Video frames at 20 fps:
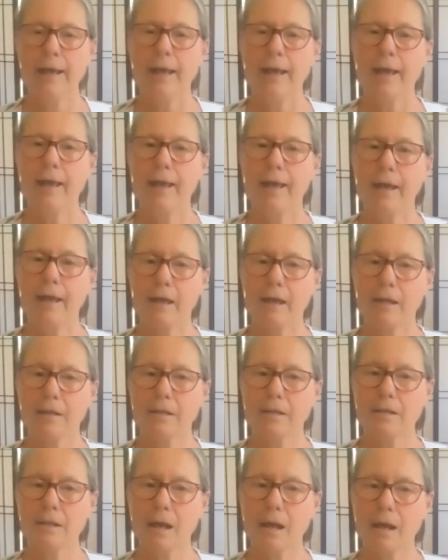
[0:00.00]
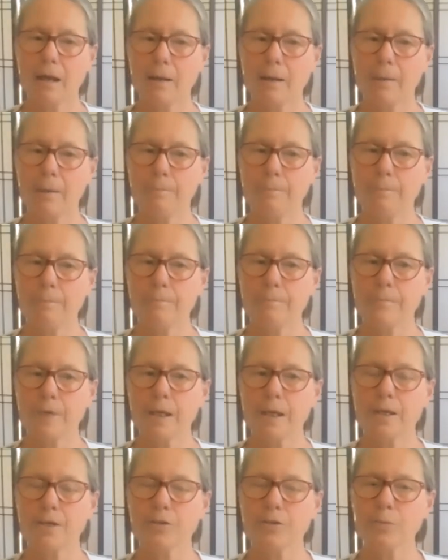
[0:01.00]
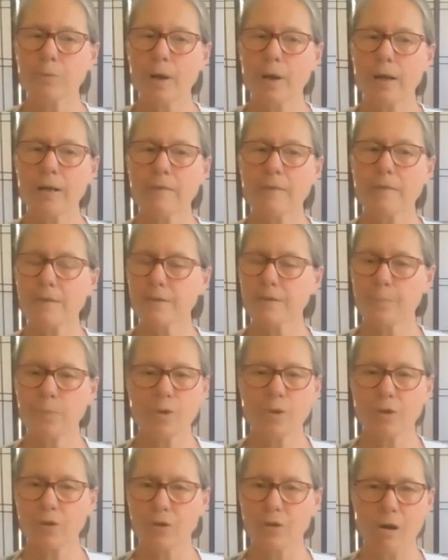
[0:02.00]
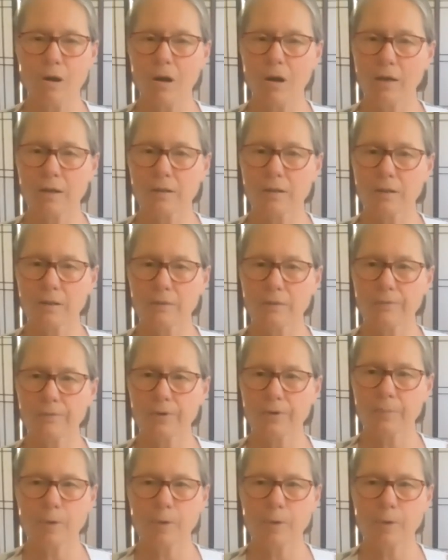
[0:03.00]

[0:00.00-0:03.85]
And he's writing this book not from a